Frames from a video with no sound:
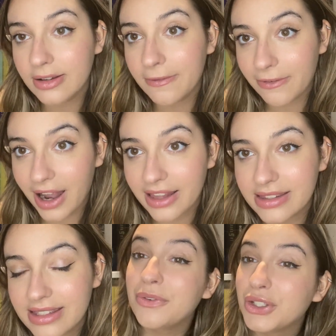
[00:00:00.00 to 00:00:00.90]

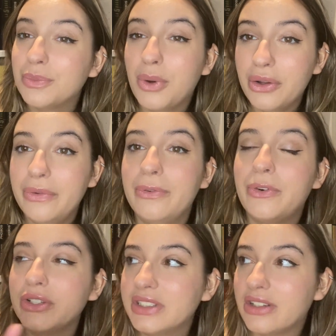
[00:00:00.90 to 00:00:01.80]
Flats was both
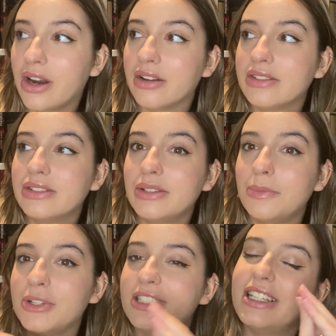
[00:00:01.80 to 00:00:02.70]
4 stars,
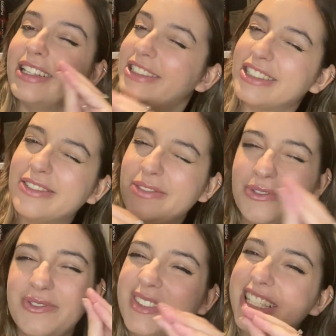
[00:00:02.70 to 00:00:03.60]
but
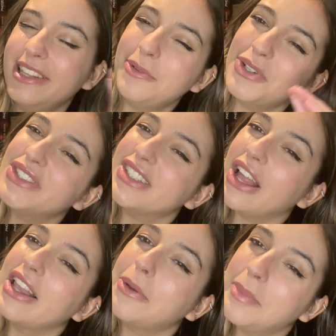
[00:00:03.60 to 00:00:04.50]
it was a
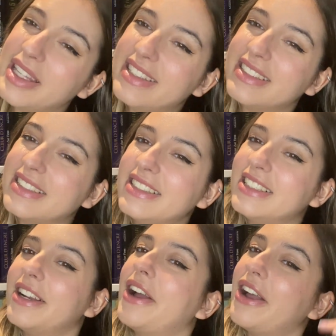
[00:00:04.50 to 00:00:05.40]
little bit
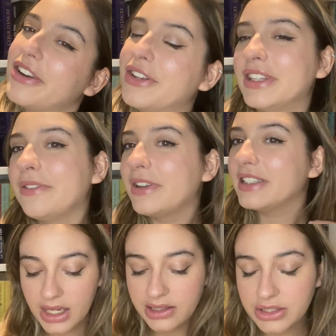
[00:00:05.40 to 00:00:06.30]
underneath it.
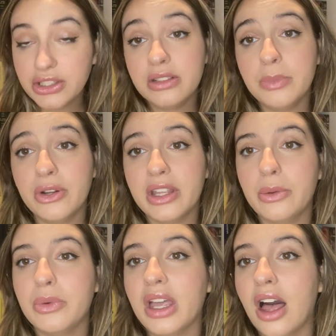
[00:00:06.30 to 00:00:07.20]
In Juniper Hill
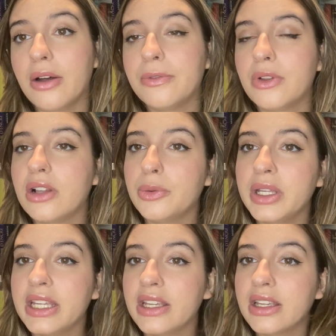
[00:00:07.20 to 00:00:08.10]
we have
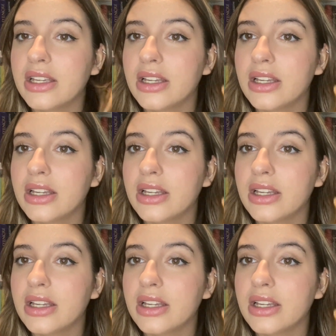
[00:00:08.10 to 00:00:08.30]
following